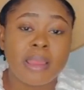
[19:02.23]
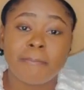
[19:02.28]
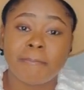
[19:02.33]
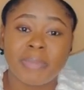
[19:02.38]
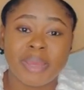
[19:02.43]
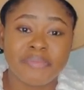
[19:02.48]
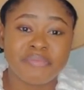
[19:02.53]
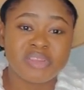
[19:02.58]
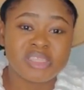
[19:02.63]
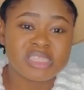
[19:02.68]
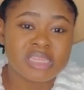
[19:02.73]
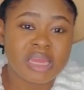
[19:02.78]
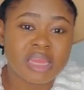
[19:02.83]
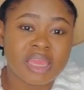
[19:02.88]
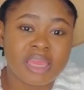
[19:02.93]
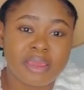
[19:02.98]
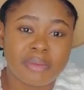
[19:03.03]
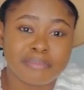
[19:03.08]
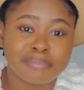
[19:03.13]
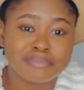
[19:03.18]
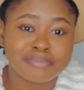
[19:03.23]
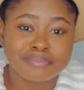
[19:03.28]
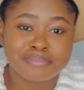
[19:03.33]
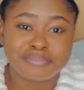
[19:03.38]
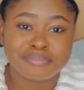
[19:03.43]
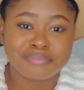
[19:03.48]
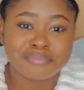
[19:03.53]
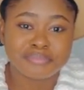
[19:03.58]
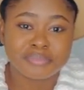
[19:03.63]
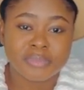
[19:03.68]
my visa came,
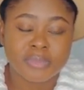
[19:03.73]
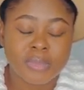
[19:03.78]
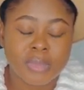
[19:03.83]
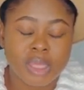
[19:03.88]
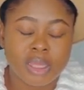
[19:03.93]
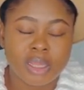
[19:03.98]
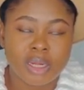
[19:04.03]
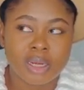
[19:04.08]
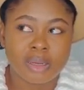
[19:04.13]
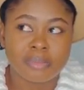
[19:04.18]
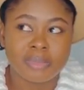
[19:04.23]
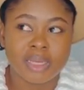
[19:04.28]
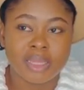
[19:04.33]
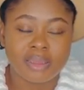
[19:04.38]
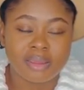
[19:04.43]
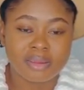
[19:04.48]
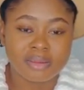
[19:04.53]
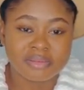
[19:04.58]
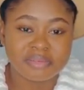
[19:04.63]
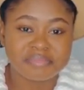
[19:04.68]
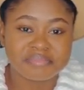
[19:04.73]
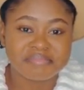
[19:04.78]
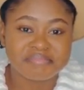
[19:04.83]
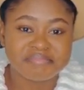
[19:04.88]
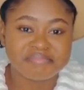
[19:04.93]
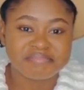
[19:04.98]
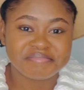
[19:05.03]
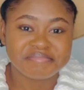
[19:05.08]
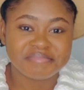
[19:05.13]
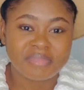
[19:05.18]
and I'm like,
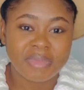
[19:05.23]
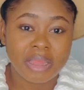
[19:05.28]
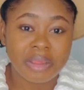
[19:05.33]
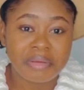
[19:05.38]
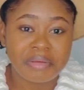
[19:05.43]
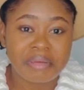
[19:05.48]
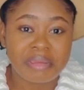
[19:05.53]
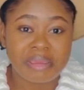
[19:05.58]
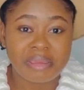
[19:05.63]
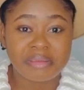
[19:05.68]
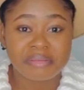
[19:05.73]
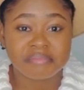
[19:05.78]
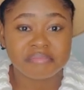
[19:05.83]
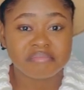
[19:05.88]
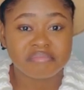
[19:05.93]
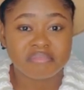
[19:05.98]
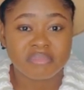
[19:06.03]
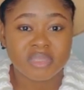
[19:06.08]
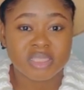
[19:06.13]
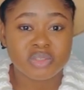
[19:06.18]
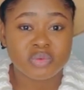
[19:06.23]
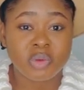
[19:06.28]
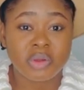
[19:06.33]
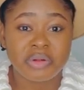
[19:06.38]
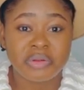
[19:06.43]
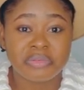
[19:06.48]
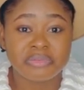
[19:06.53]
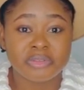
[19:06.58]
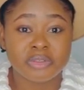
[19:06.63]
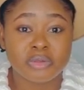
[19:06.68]
okay, it's one
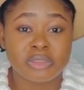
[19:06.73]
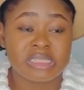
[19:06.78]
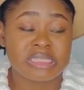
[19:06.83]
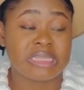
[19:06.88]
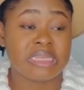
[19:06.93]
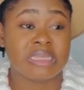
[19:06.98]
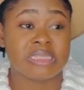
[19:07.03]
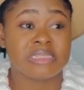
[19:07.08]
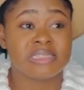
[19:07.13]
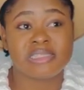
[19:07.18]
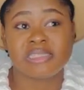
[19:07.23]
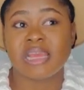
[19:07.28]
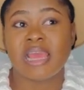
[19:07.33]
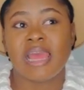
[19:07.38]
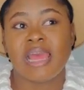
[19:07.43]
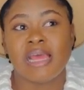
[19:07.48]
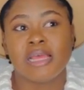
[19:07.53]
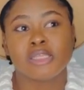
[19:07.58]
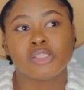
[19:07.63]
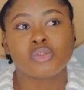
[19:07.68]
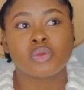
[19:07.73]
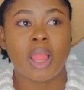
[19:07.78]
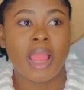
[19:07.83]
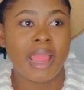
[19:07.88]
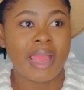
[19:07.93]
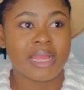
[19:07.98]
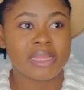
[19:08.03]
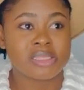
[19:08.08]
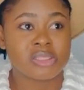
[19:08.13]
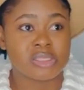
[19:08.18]
of those things. So I
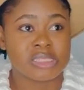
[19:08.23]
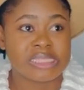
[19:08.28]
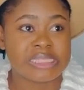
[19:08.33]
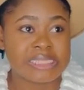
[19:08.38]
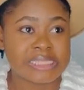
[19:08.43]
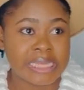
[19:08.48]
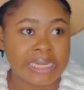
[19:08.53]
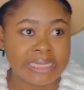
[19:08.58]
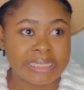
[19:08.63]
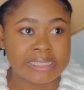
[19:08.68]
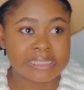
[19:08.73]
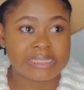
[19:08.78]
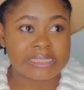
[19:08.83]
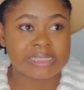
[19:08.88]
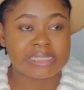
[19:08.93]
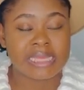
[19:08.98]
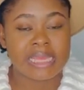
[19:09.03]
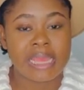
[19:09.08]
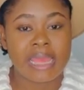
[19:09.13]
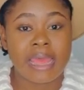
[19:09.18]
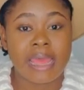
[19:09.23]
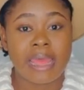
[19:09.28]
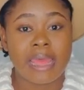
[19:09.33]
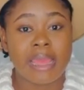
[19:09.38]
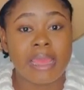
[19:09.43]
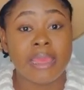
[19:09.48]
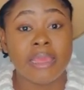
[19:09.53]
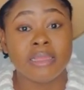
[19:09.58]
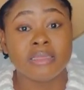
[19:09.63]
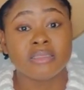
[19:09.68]
had to sell it,
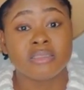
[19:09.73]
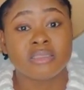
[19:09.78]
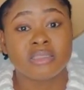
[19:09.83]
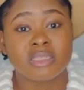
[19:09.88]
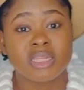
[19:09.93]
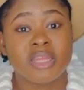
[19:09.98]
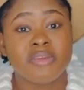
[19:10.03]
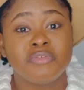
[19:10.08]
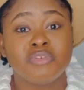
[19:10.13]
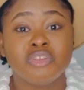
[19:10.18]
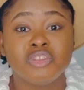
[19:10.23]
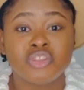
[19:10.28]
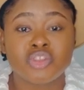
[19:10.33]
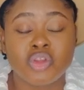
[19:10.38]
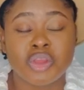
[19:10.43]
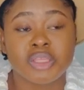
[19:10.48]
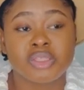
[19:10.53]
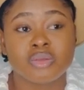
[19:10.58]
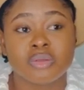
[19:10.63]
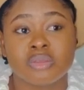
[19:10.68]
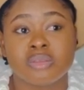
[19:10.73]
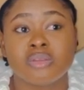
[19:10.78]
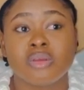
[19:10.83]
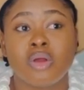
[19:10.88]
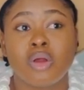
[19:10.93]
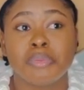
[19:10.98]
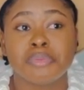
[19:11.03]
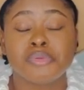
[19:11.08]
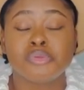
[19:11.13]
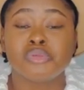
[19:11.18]
and even though it was
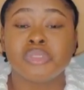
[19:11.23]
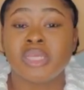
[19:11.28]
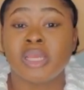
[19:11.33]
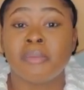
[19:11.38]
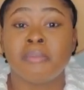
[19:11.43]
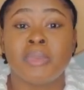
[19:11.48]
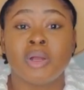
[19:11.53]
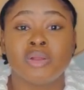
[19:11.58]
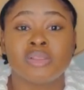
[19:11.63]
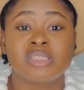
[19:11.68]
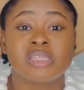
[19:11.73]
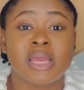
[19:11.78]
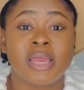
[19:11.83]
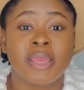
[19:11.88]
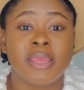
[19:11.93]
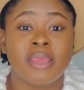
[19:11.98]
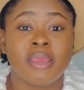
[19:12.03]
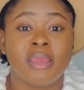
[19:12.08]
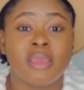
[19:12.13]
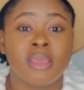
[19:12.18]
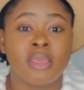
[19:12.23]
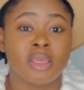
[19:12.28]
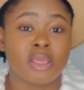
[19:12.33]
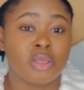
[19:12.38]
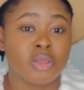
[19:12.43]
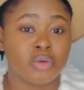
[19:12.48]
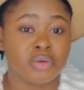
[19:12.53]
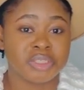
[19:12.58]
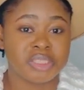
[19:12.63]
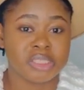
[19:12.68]
not up to the amount, I
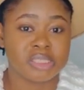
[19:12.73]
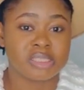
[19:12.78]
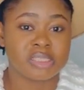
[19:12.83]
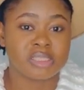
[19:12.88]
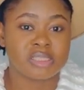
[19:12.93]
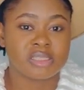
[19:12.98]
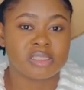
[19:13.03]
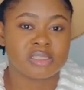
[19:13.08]
incurred it.